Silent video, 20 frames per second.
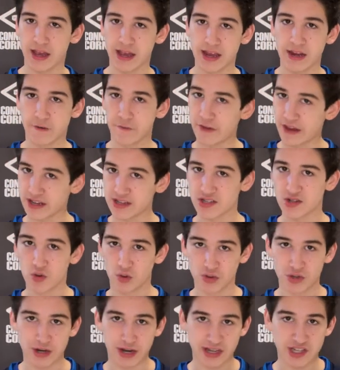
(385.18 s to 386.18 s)
in a Vegas
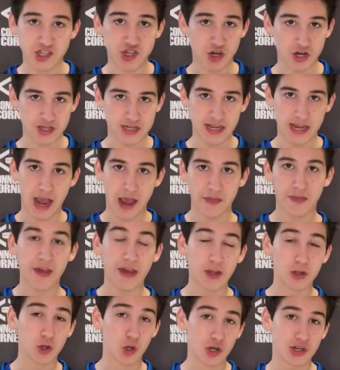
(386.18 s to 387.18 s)
Golden Knights jersey, and
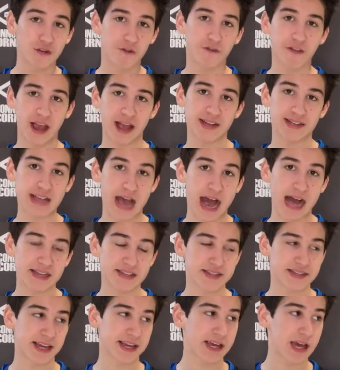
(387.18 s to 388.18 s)
they looked
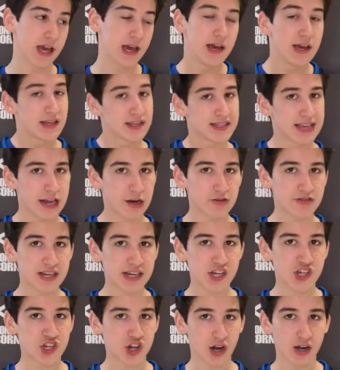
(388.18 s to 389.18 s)
fantastic. San
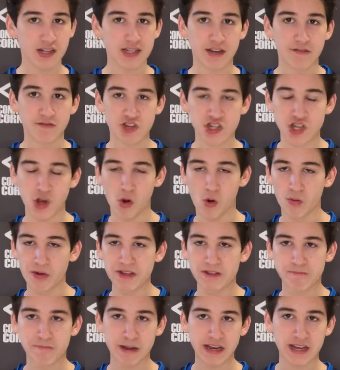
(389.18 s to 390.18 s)
Jose Sharks have just
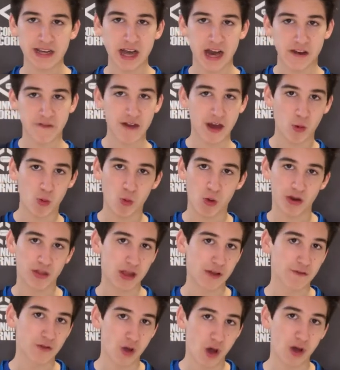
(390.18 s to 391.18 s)
always been kind of at one
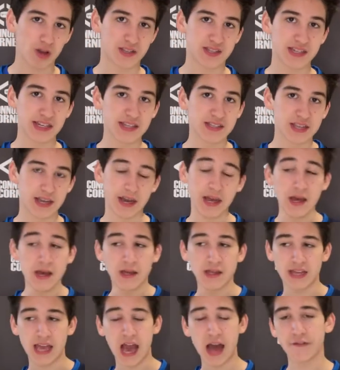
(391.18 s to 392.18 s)
level all season.
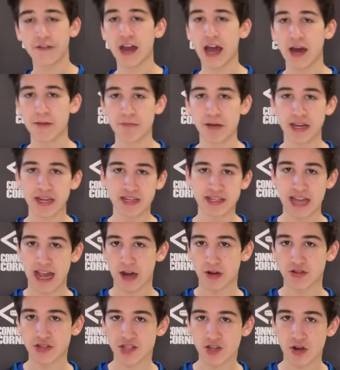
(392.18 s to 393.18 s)
They haven't had many
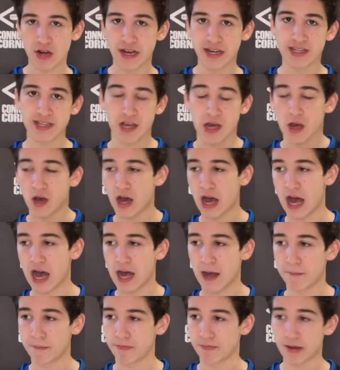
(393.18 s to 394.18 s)
down streaks,
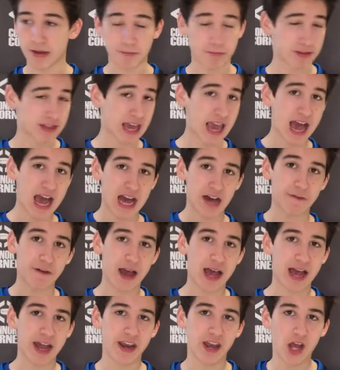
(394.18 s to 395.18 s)
but they have
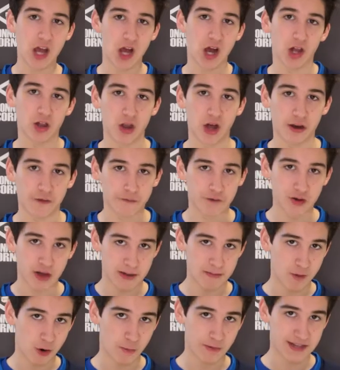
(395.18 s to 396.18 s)
had a lot of
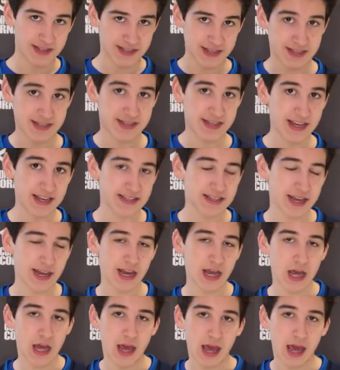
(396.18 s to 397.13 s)
great moments this season.